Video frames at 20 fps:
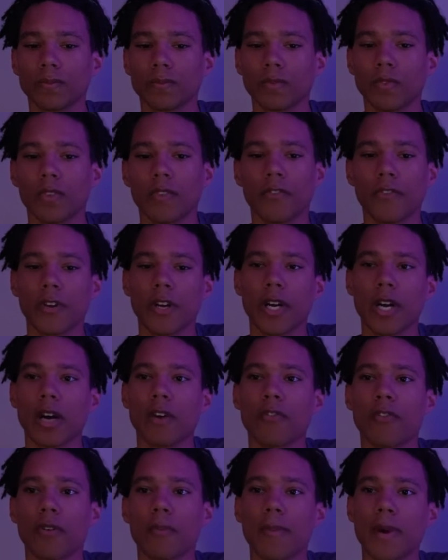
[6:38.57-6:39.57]
figure
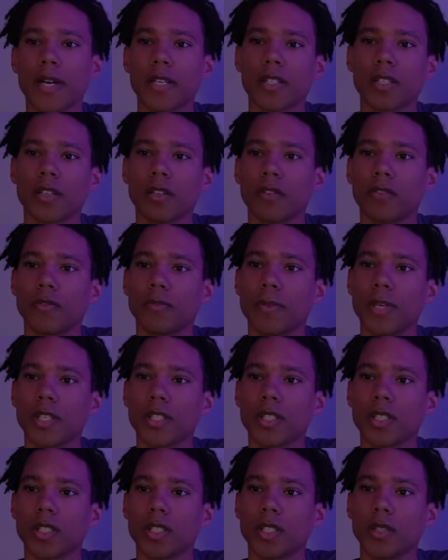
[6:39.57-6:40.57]
out for myself
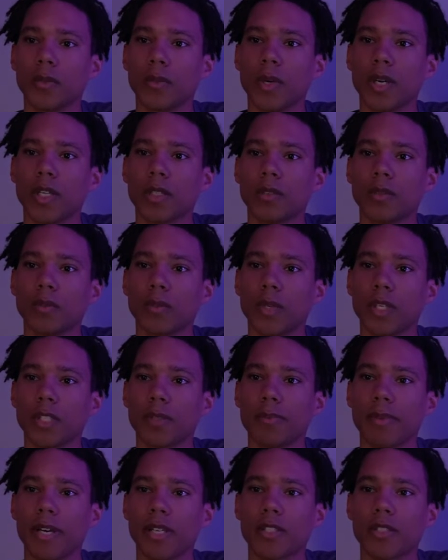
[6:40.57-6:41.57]
basically what is
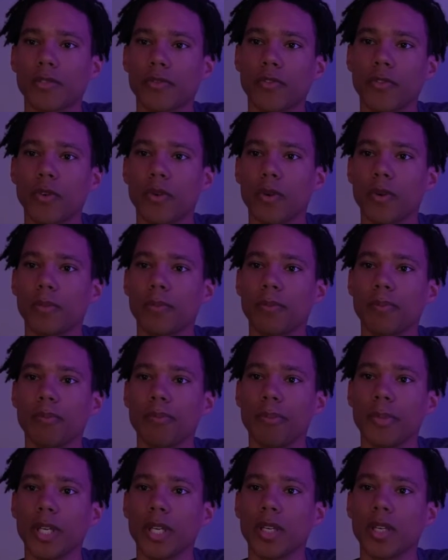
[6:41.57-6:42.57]
best for
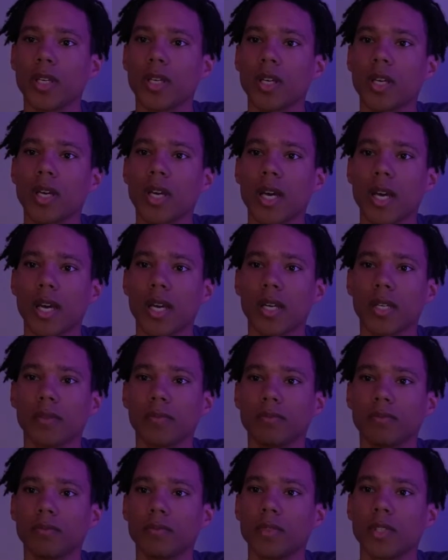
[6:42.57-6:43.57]
me
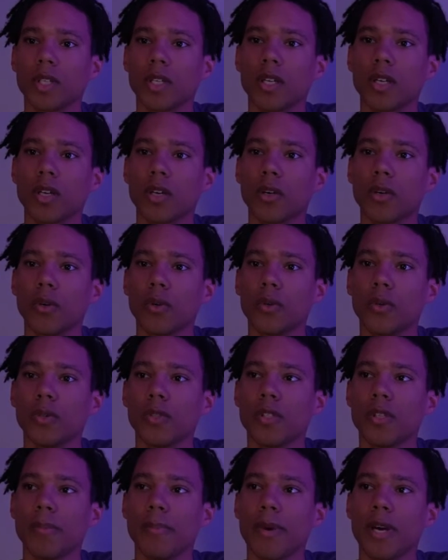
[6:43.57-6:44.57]
and
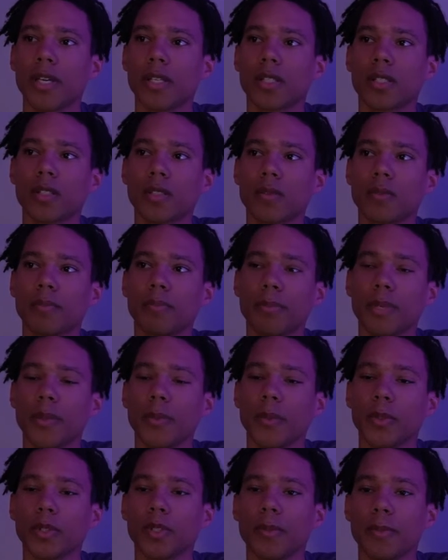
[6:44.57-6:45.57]
who's the best
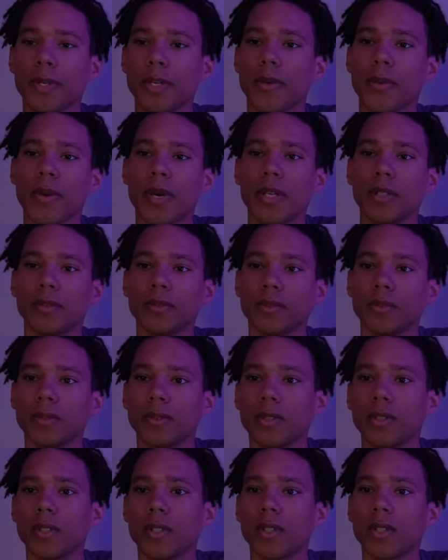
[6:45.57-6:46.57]
people to be around
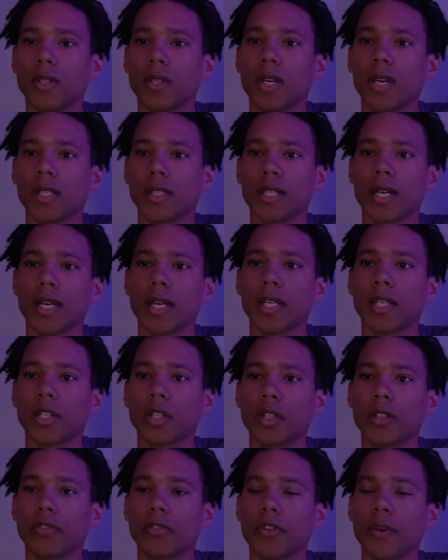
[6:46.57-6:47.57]
and that I can
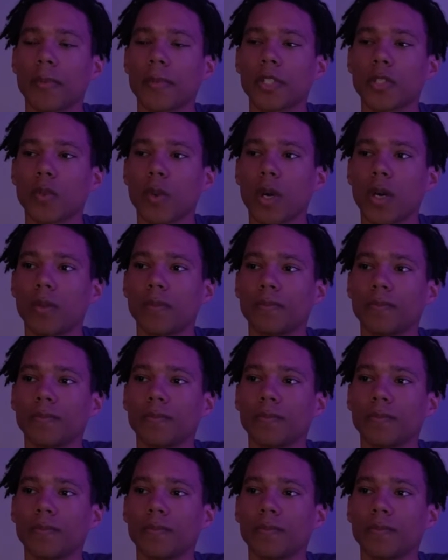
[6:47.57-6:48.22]
learn from as well.